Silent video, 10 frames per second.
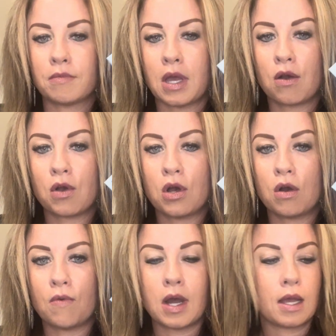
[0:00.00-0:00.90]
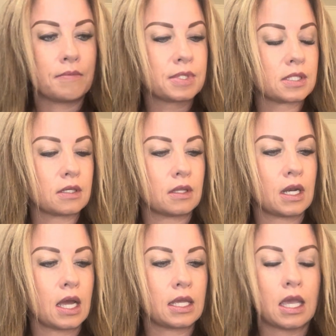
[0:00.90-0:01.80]
alcohol wipes that
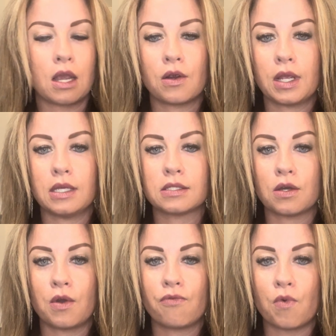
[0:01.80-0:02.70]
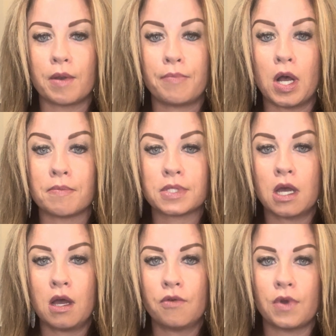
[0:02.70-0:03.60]
I carry, so if one pops
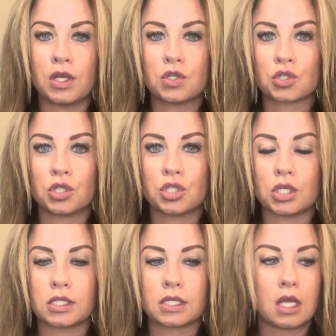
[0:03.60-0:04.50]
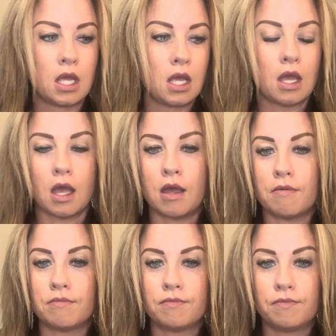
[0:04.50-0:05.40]
off, I usually just
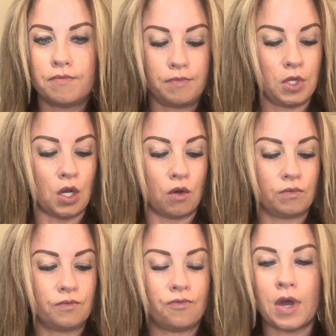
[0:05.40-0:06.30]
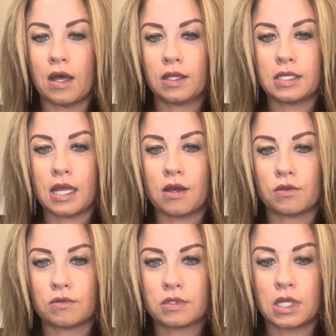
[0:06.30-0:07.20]
file it
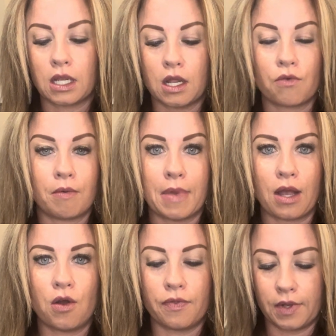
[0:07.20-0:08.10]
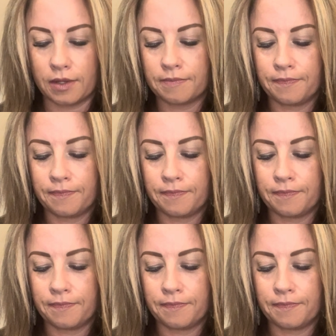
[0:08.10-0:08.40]
down, stick another one back on there.